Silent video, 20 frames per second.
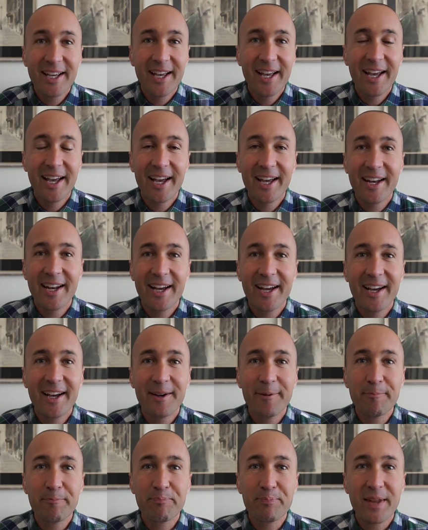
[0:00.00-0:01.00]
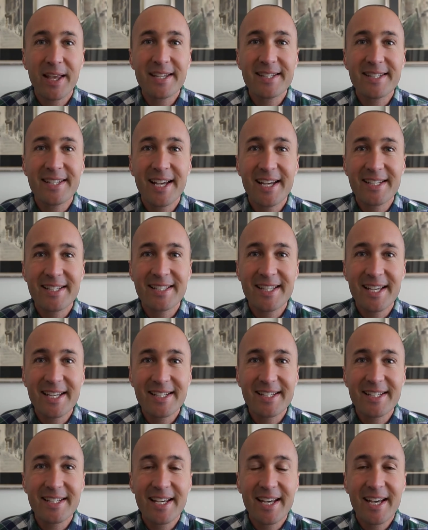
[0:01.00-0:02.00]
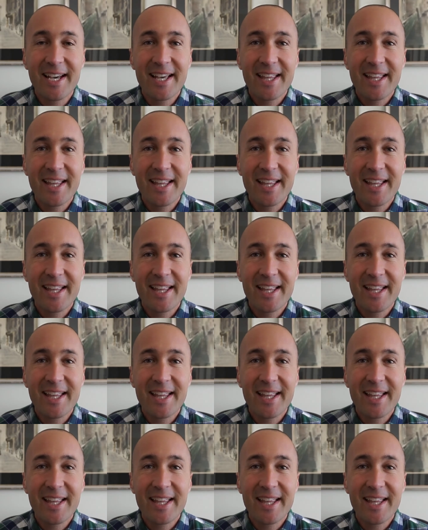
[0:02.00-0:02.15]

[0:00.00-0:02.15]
And it says this,